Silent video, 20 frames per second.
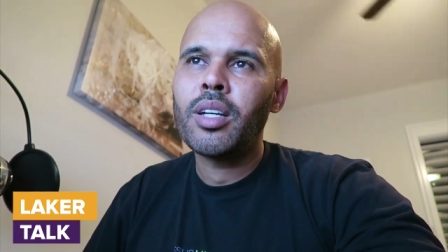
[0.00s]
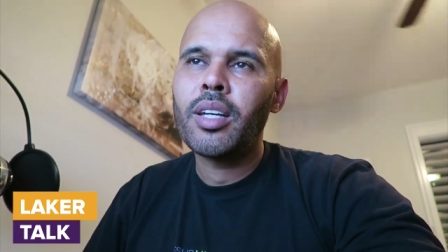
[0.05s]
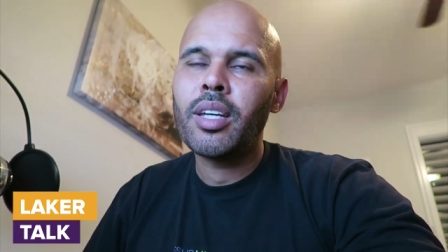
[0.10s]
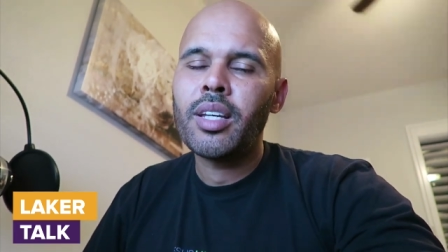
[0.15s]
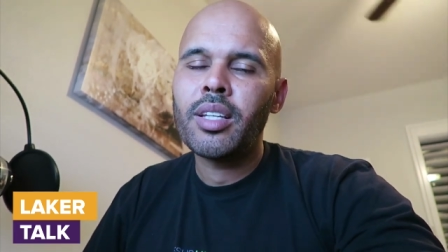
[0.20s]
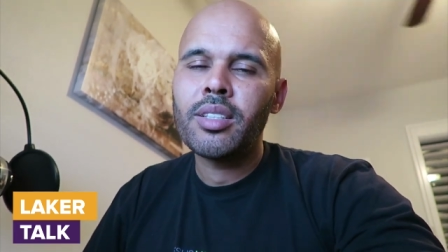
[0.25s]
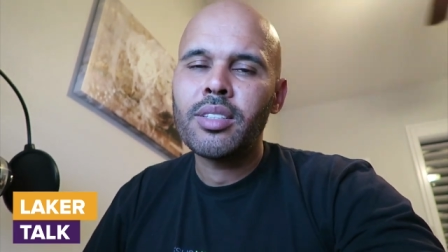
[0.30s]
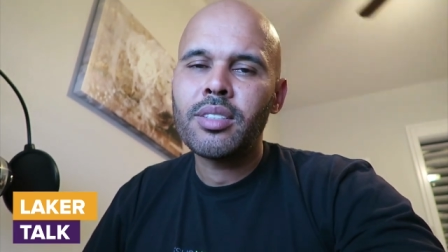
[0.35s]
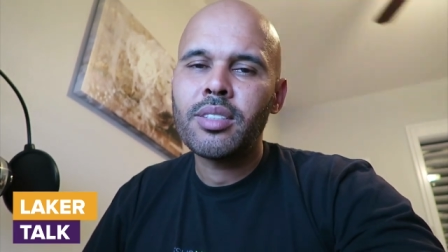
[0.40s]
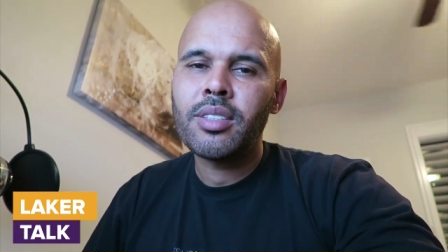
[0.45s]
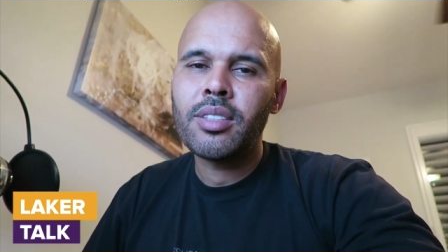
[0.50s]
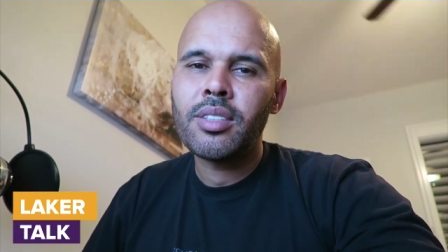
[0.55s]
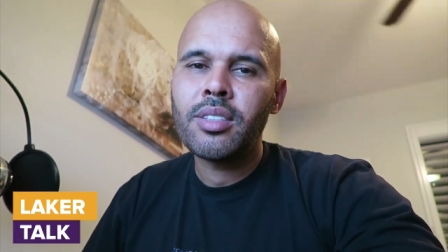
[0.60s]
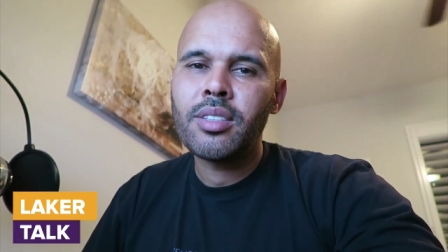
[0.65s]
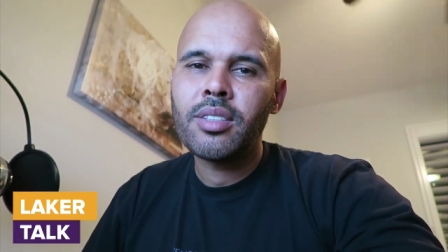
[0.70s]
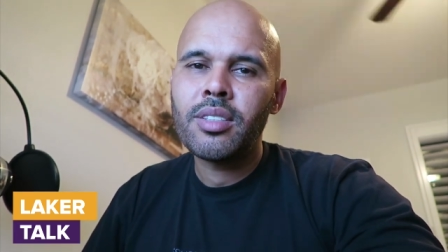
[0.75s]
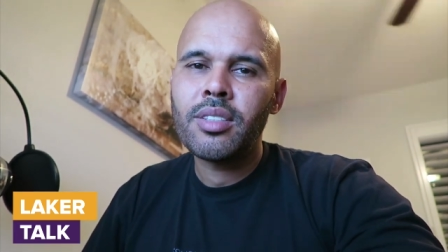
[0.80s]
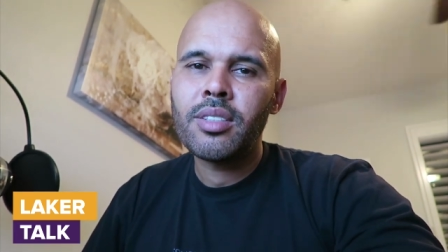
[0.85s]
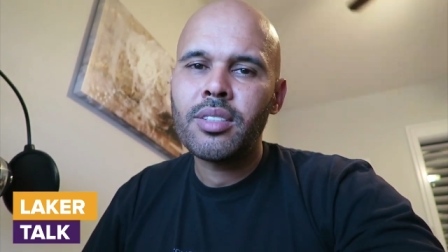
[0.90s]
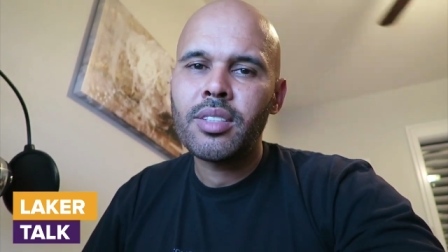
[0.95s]
against
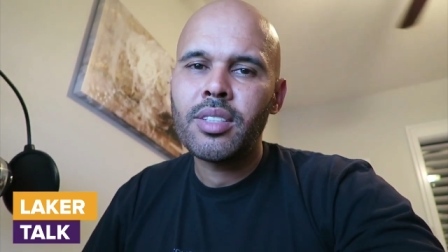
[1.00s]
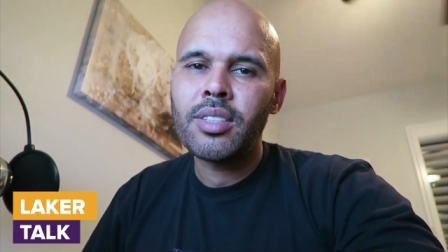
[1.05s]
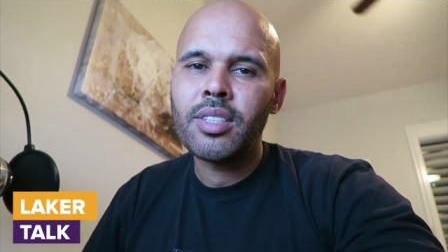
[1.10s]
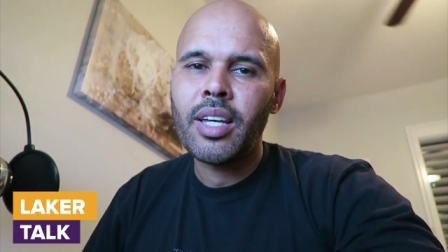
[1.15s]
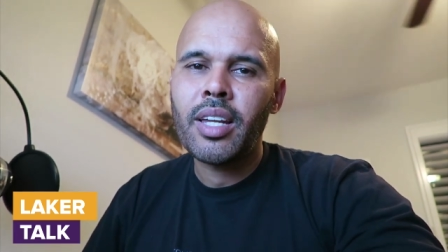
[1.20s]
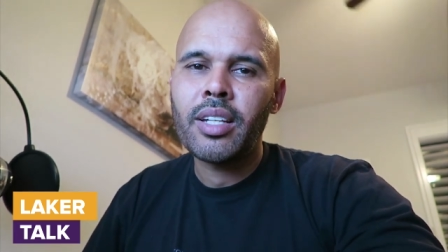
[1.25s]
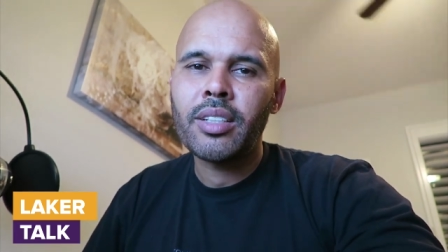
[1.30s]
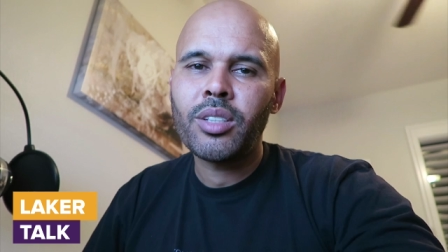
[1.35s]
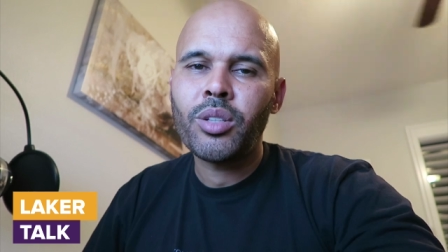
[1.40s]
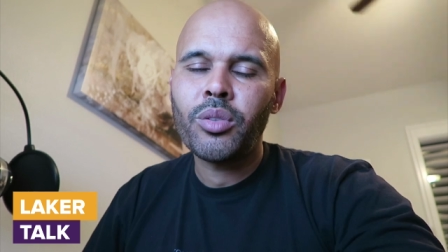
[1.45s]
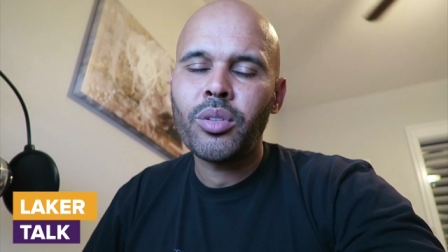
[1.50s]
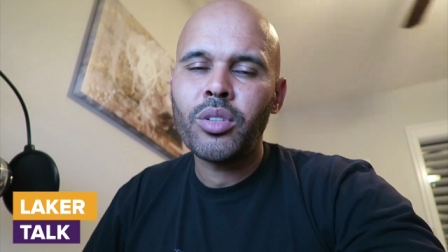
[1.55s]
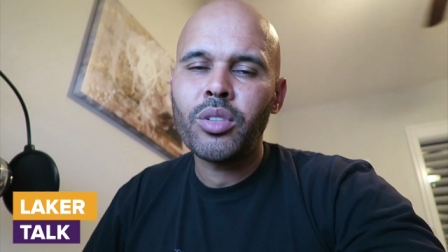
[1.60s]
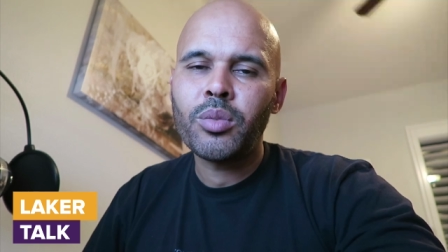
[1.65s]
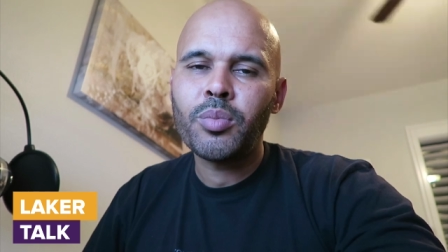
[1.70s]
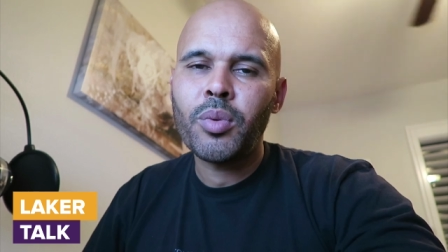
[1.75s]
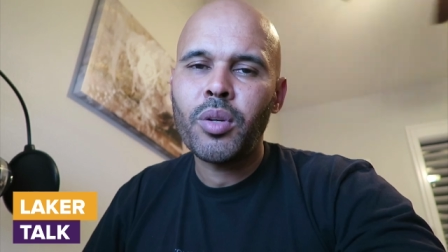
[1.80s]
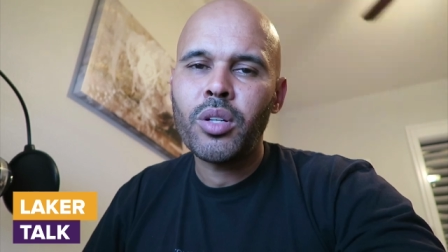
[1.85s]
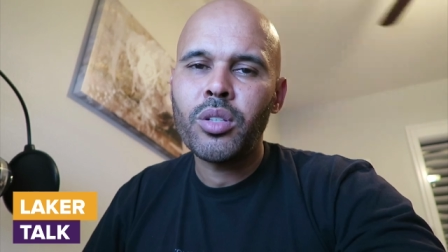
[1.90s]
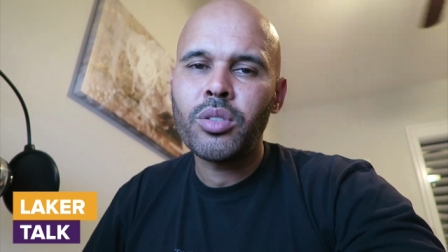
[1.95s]
the San Antonio
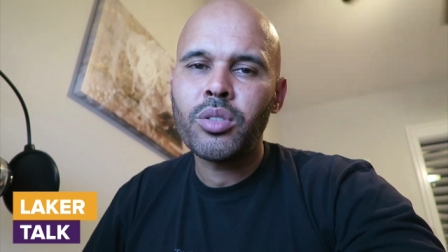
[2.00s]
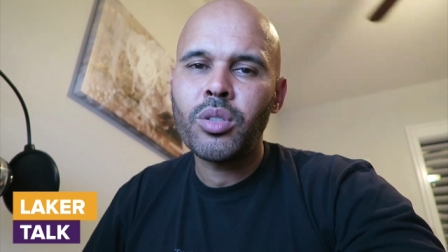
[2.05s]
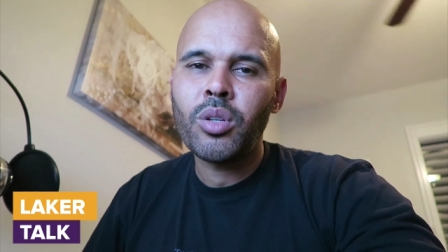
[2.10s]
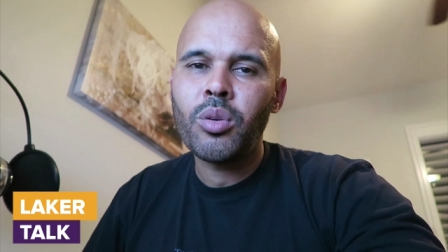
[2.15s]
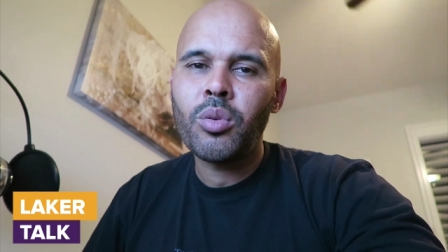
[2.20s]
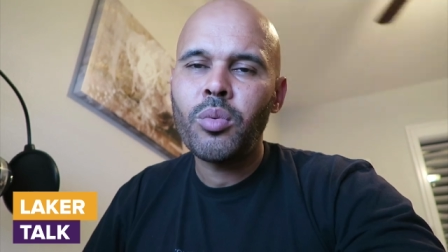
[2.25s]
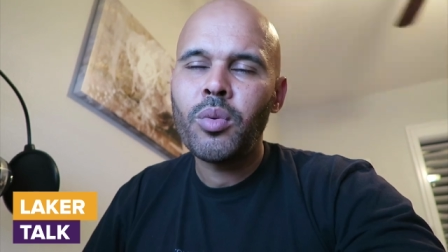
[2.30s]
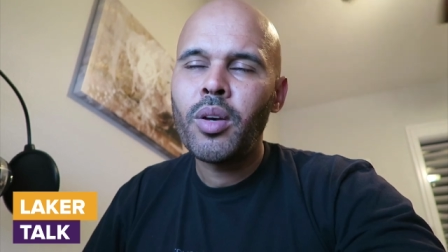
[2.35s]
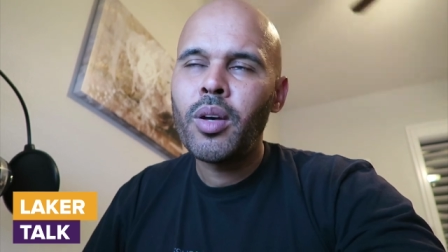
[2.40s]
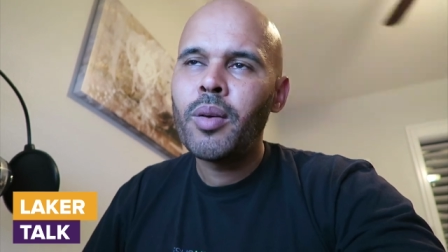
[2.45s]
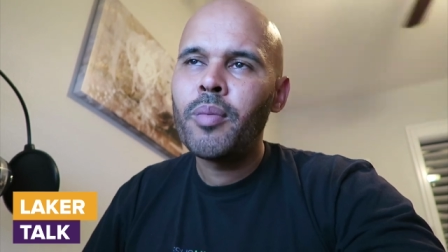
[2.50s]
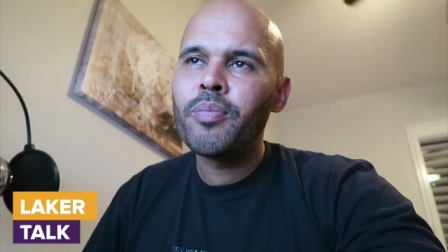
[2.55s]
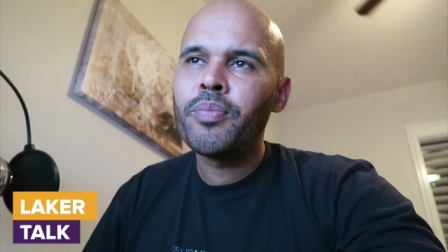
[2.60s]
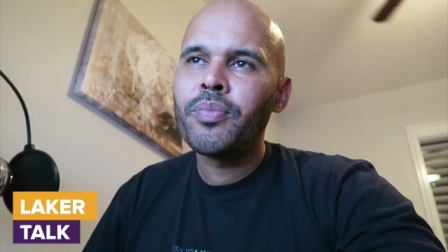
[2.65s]
Spurs. So